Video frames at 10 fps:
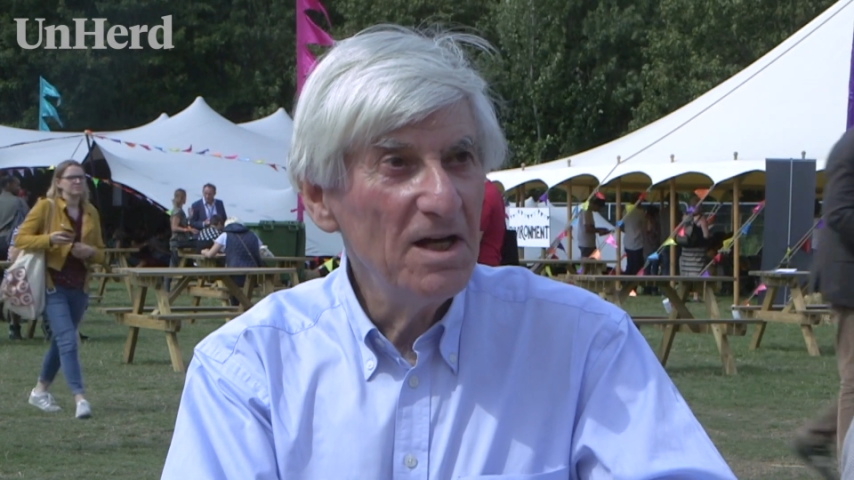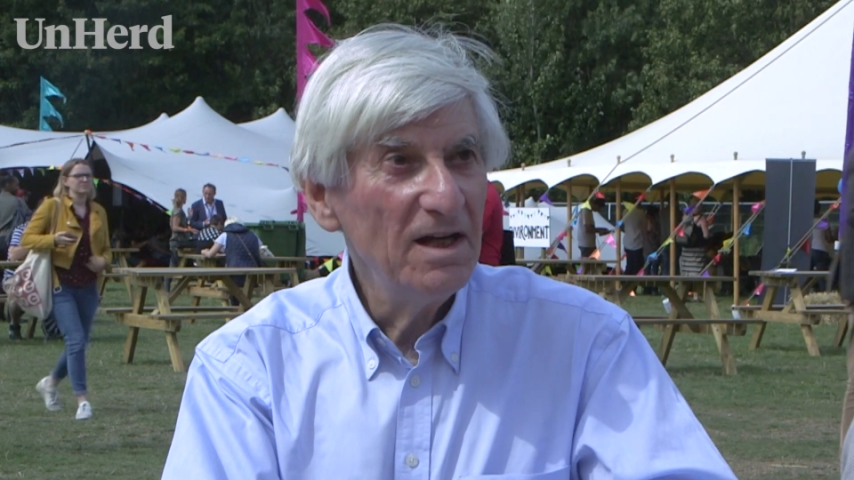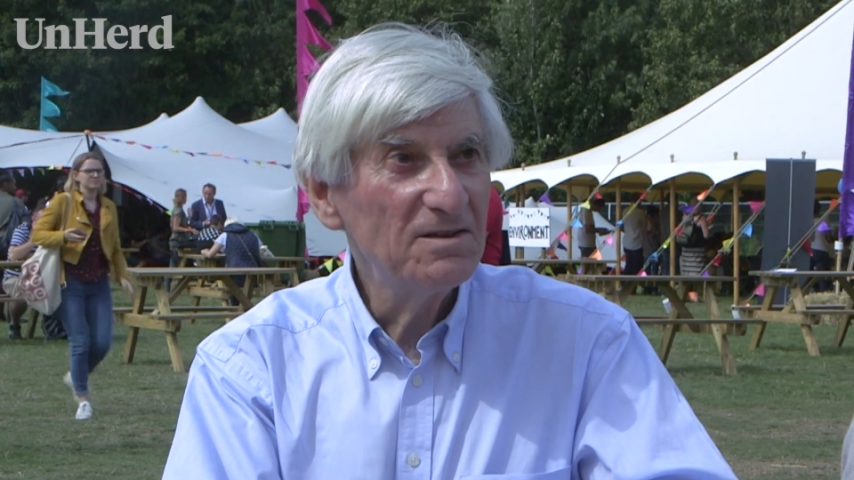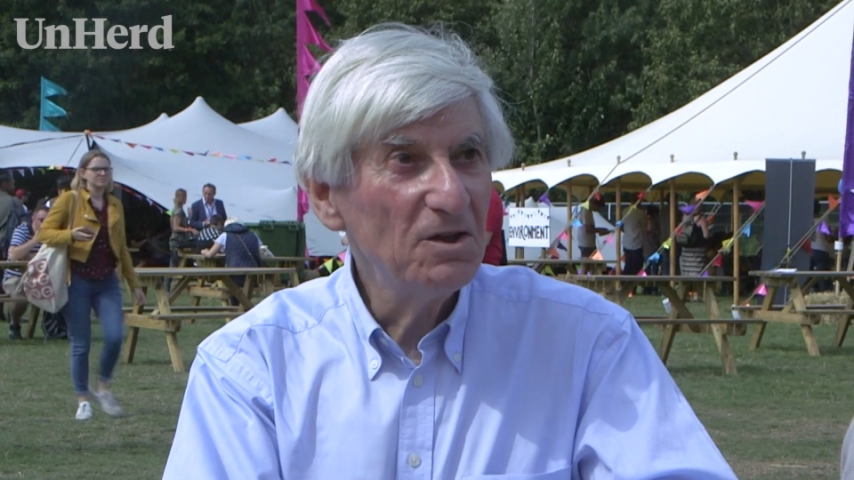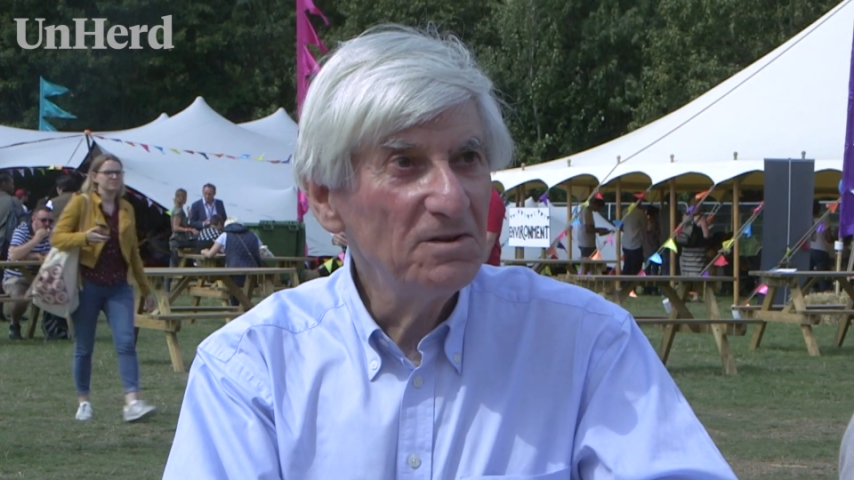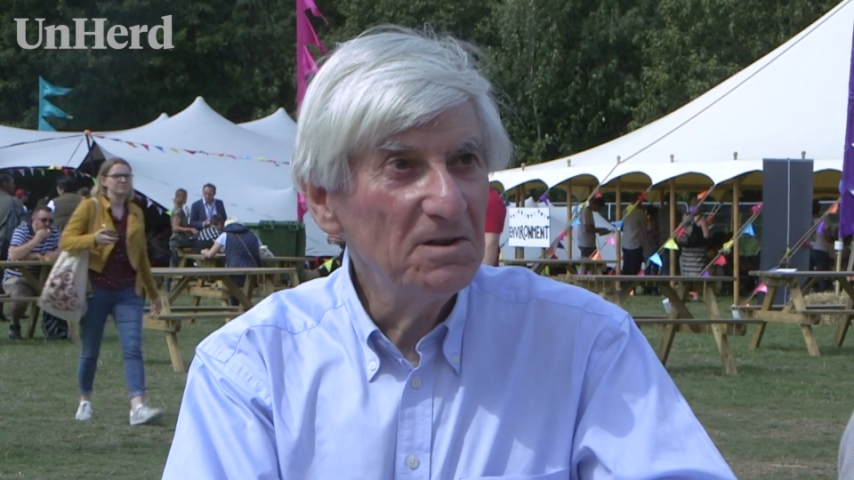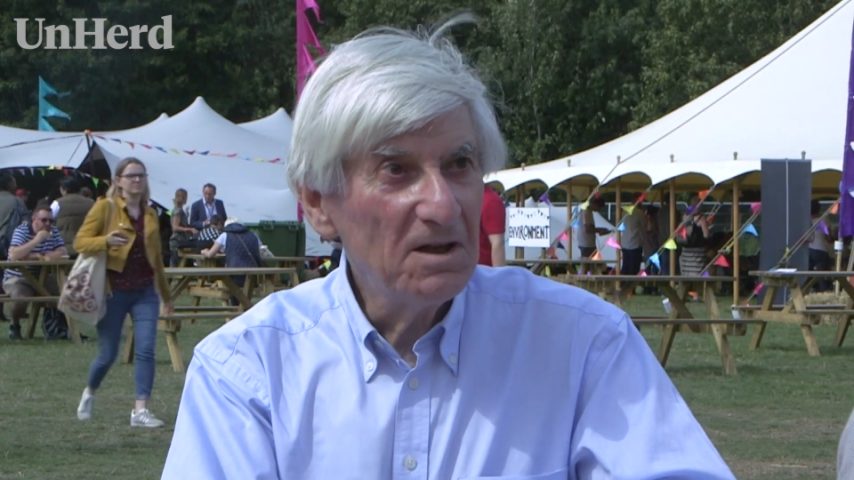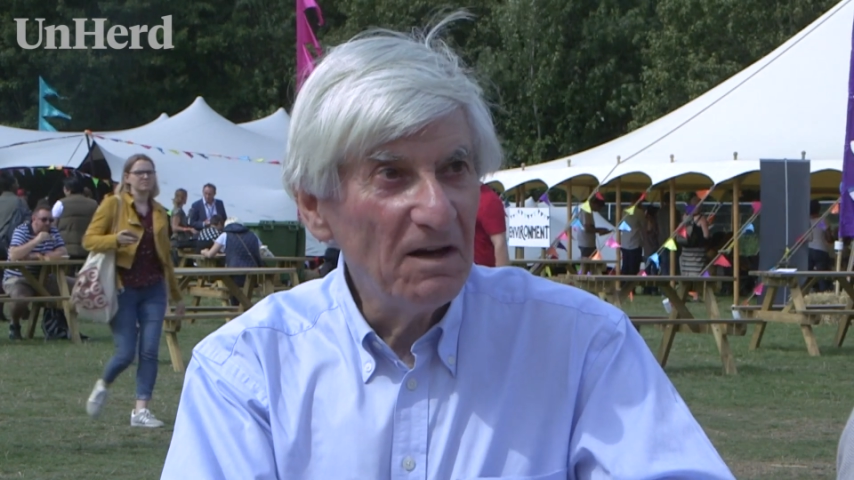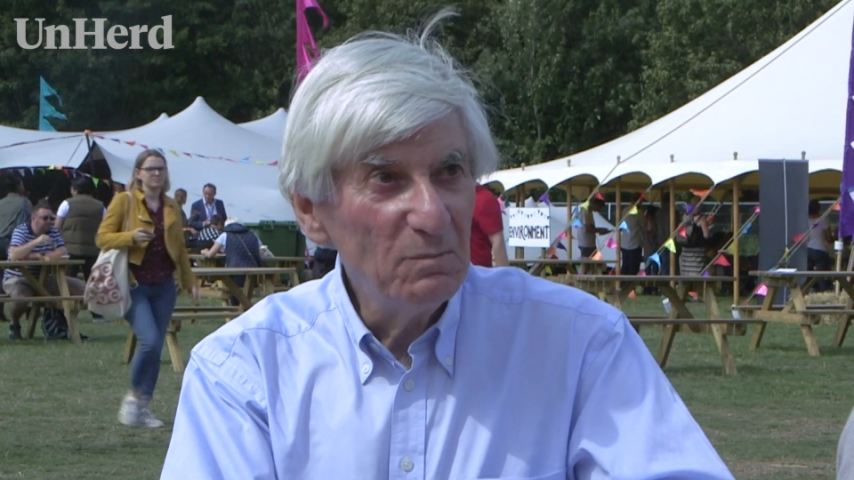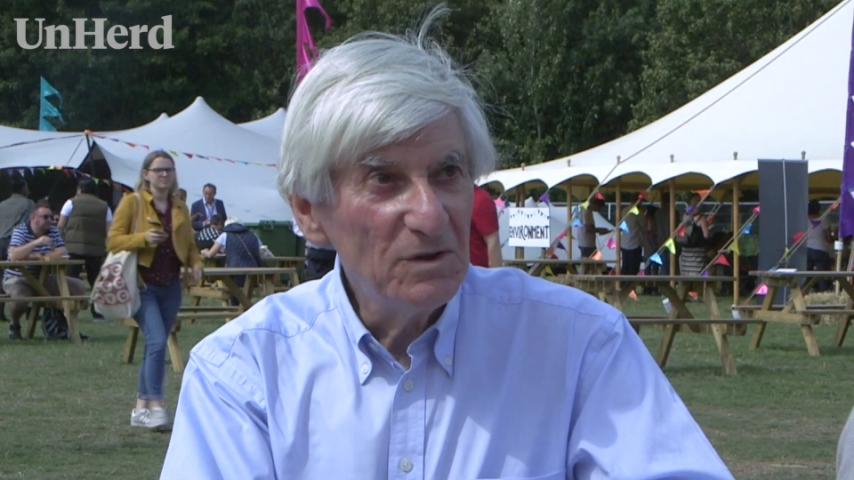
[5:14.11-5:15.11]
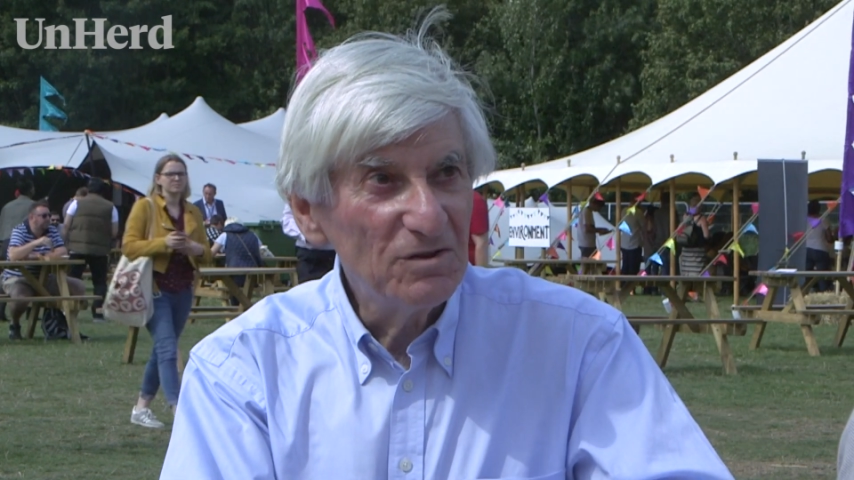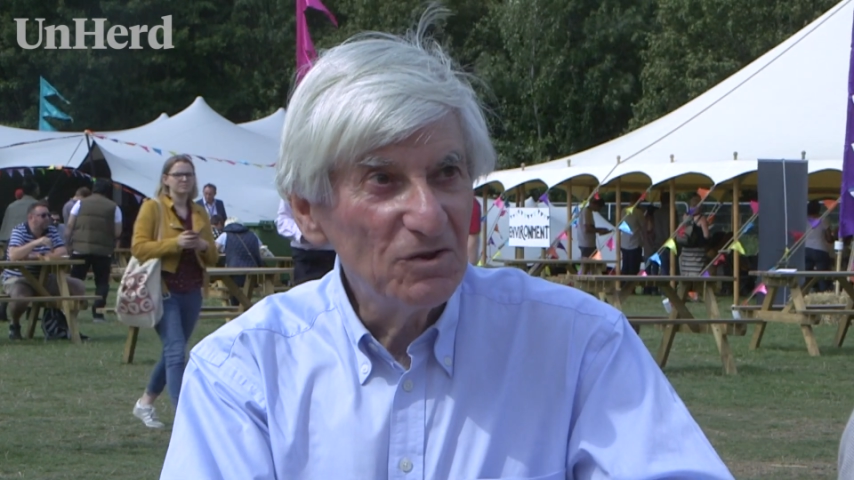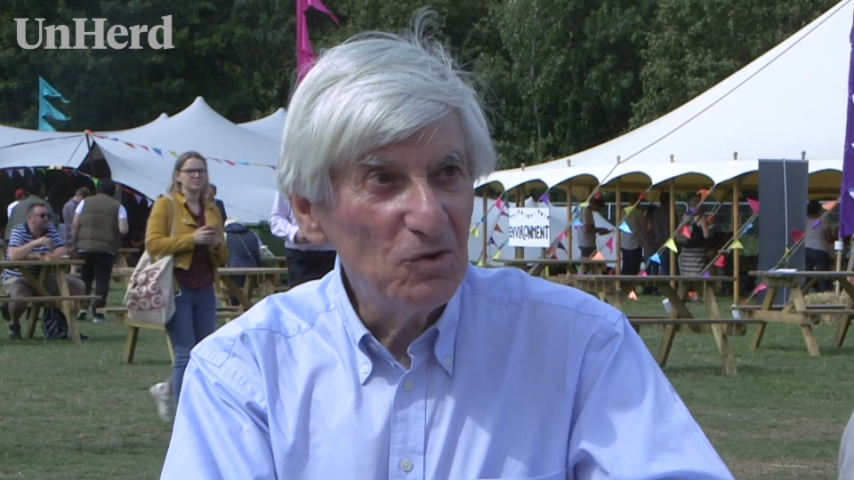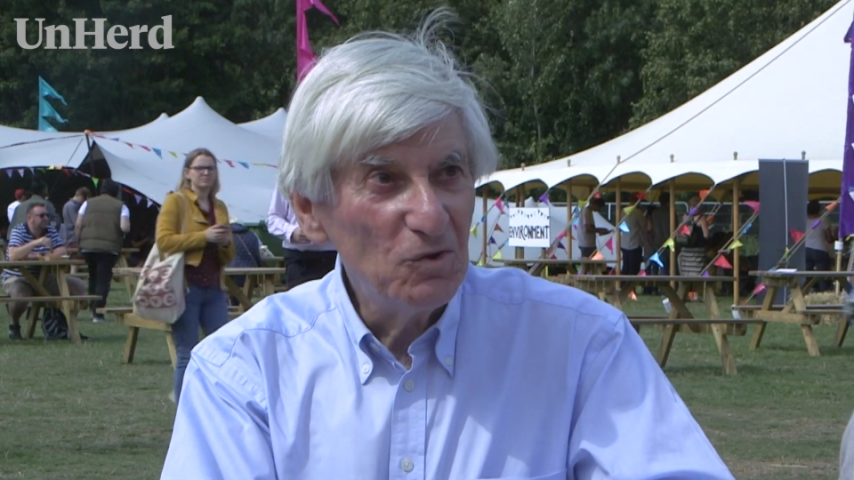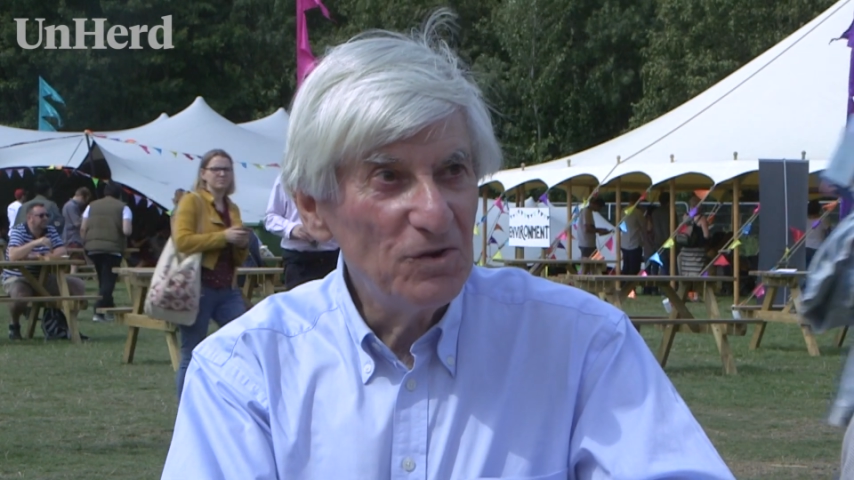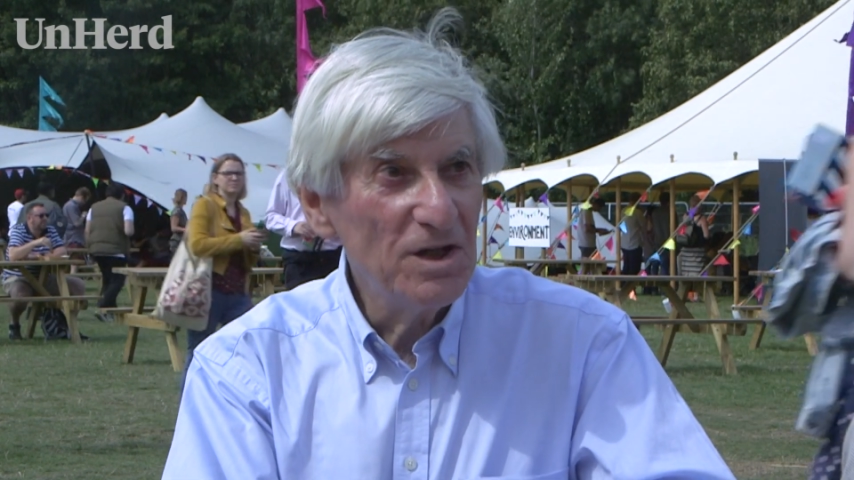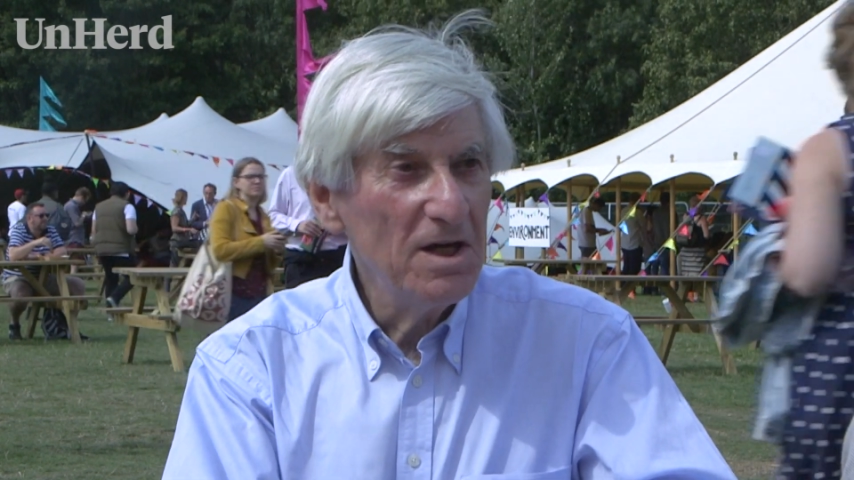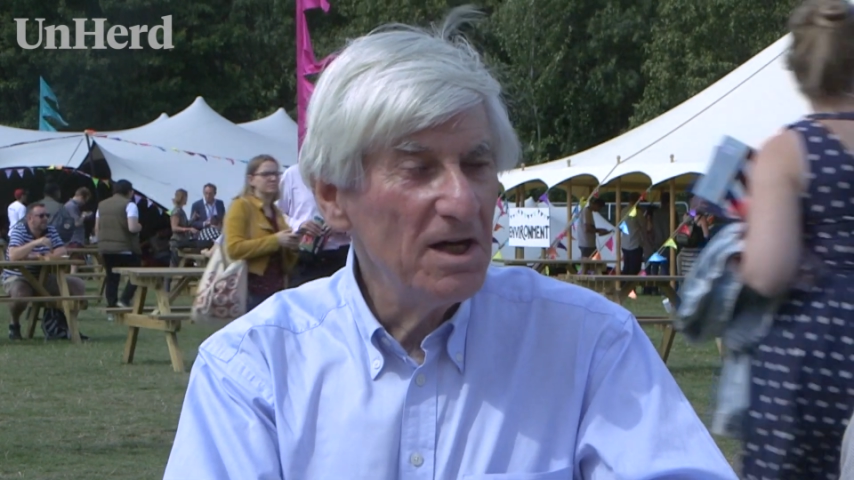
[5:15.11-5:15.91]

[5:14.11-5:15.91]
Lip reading: It's not in the government's court.